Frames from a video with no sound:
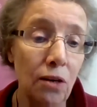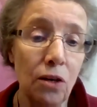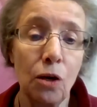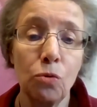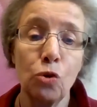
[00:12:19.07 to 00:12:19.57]
you
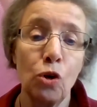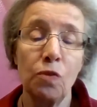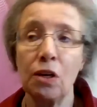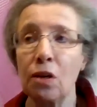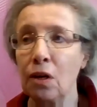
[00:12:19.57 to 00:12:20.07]
know, sort of
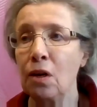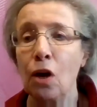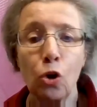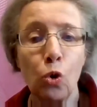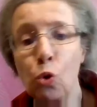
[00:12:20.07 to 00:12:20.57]
a
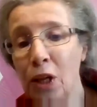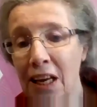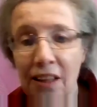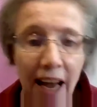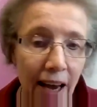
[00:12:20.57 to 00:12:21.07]

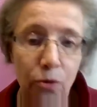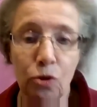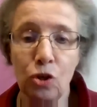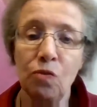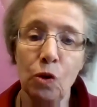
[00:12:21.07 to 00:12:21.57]
cooling
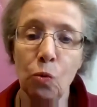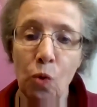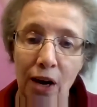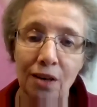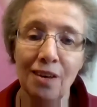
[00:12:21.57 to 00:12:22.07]
lounge if you
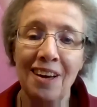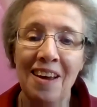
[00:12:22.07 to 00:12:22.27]
want.